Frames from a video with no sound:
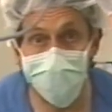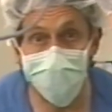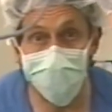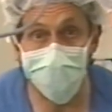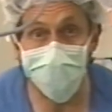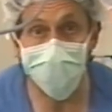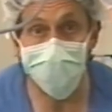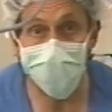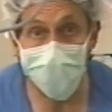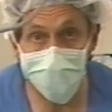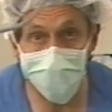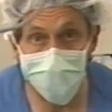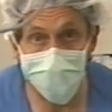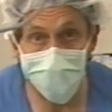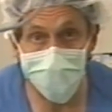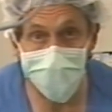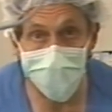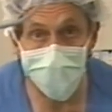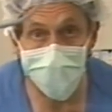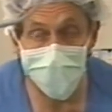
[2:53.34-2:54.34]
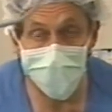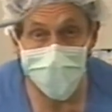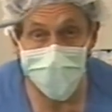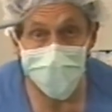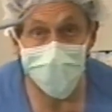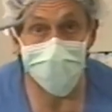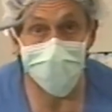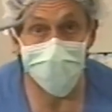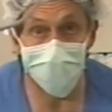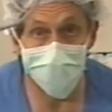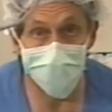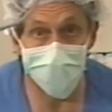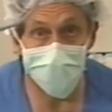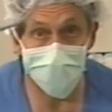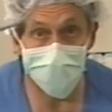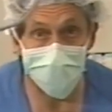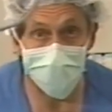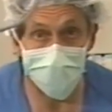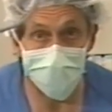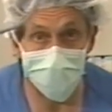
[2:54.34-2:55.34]
as cameraman and
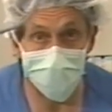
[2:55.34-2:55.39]
director.